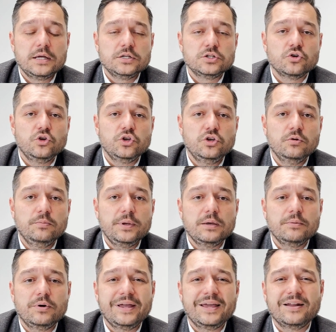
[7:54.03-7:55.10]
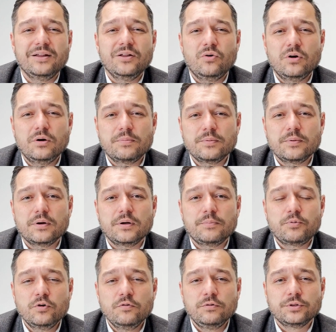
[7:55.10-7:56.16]
so you'll be able to get a loan
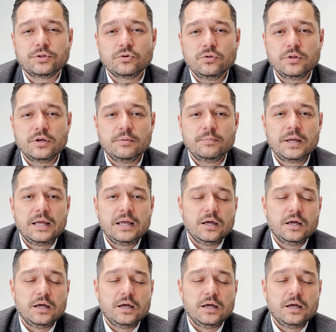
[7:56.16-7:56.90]
approval through them.